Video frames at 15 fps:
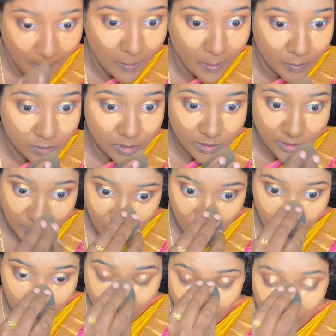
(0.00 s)
Now just see,
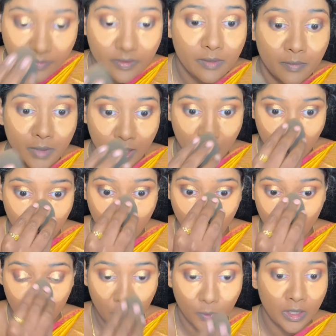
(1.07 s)
without even me
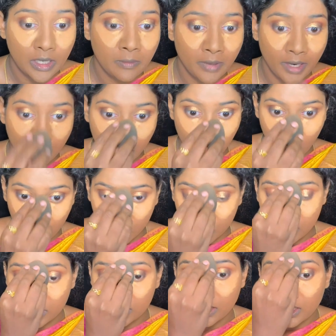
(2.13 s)
contouring my
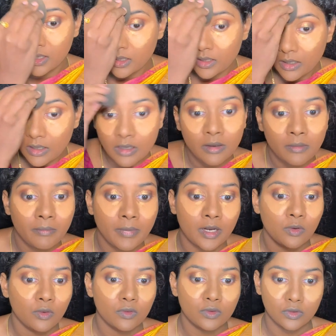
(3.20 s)

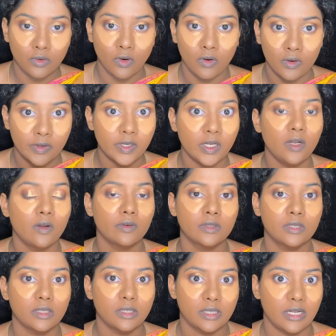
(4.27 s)
nose already looks
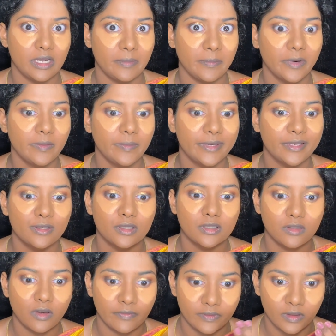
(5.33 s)
slimmer because
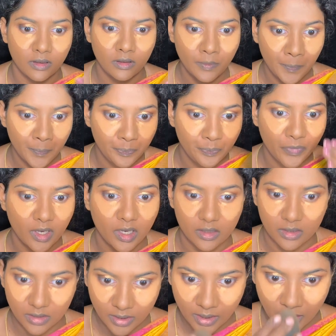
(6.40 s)
of the
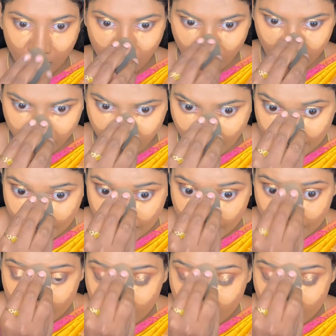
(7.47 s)
concealer I've added.